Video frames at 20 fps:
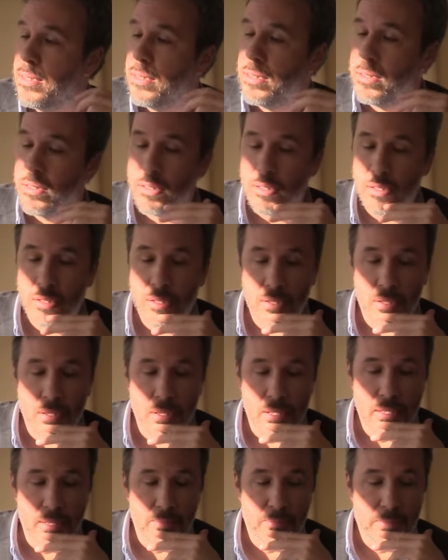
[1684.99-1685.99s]
or, or
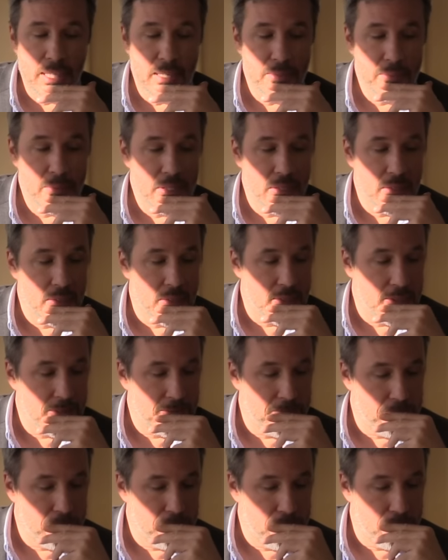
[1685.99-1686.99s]
uh, sometimes
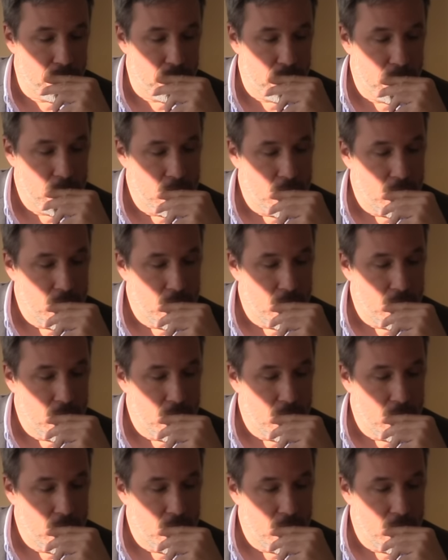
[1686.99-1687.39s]
um,